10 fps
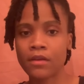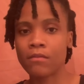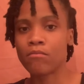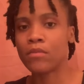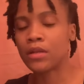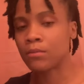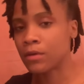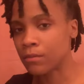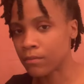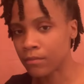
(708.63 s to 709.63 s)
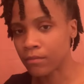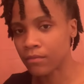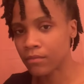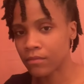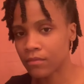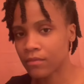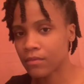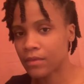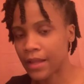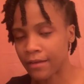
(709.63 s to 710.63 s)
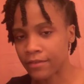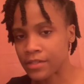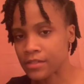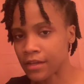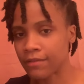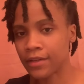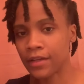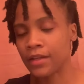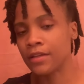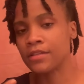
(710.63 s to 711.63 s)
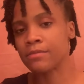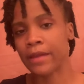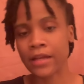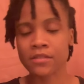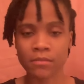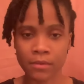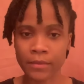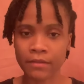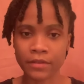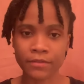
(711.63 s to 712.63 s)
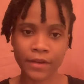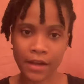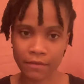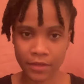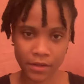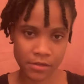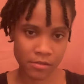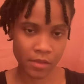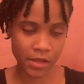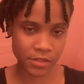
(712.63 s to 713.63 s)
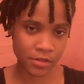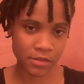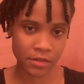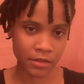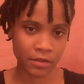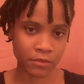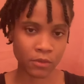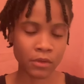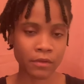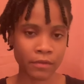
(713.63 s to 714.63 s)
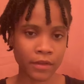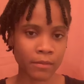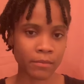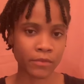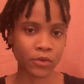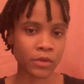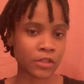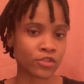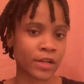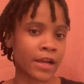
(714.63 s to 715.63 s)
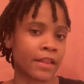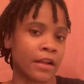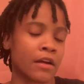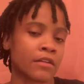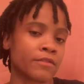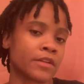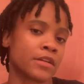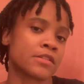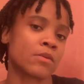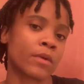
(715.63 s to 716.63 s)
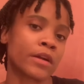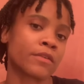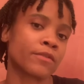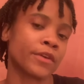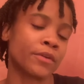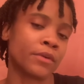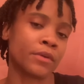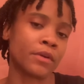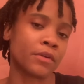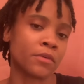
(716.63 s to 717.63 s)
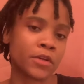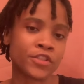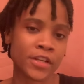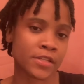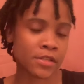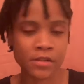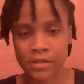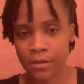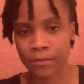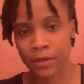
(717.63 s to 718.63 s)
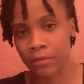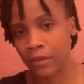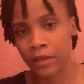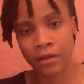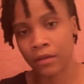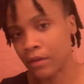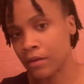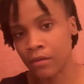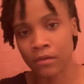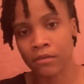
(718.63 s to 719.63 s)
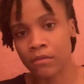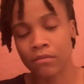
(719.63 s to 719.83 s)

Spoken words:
minimum every 7 days, maximum every 5 days. So that's just a good rule of thumb. You can try that out. If it doesn't work for you, you know, you adjust it. Some people, they can go,